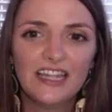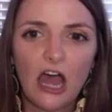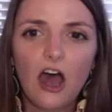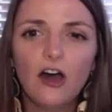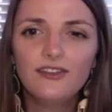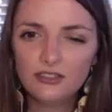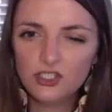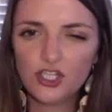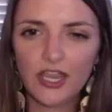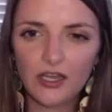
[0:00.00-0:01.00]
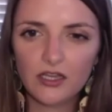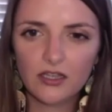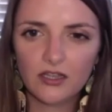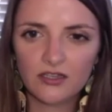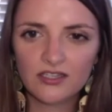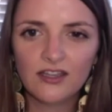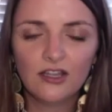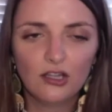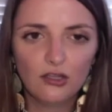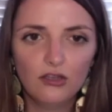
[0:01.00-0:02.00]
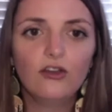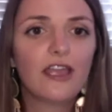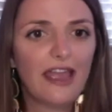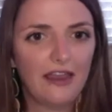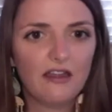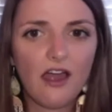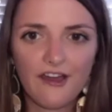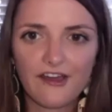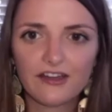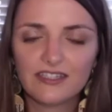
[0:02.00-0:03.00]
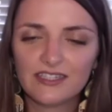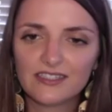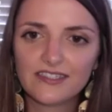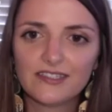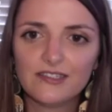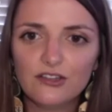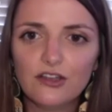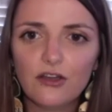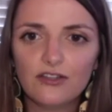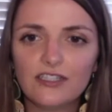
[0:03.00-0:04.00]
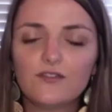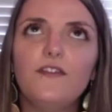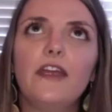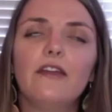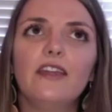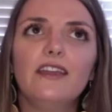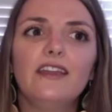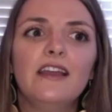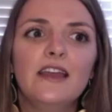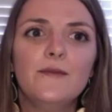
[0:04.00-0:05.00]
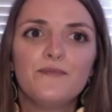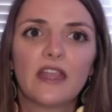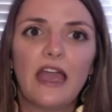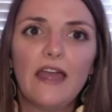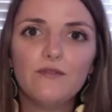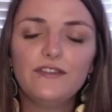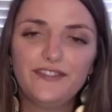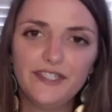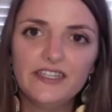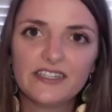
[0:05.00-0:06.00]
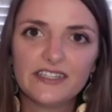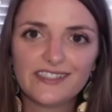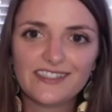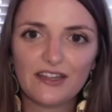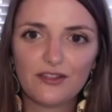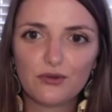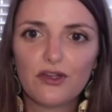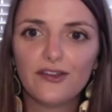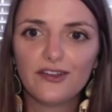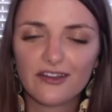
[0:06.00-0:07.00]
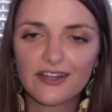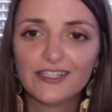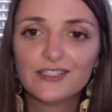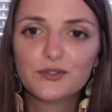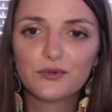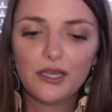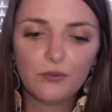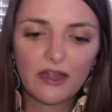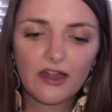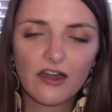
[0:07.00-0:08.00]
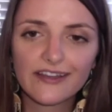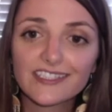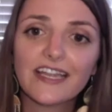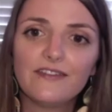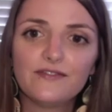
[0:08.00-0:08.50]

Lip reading: unjaded look at art, this, you know, this very, and we've seen this throughout art history where artists have,